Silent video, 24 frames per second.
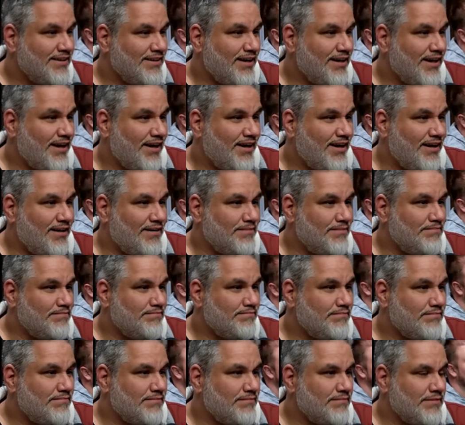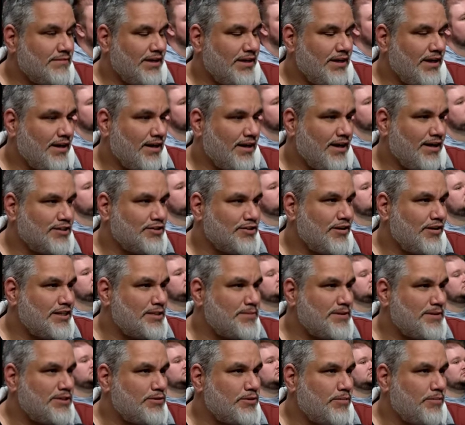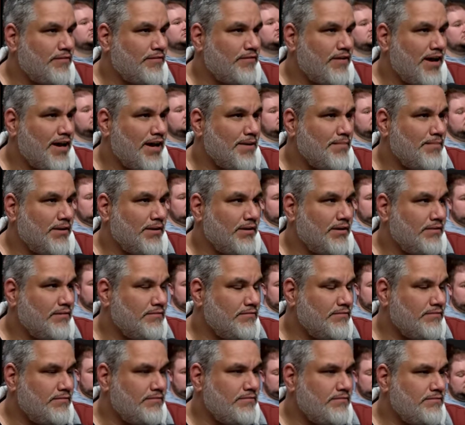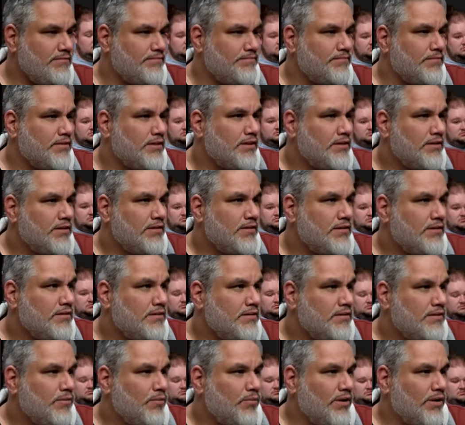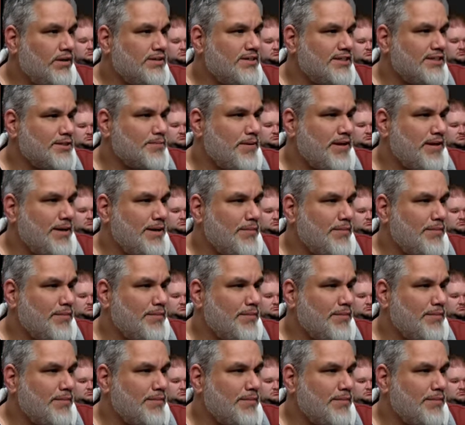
Um, uh, Consecrated Sphinx would have been fine, but we're anticipating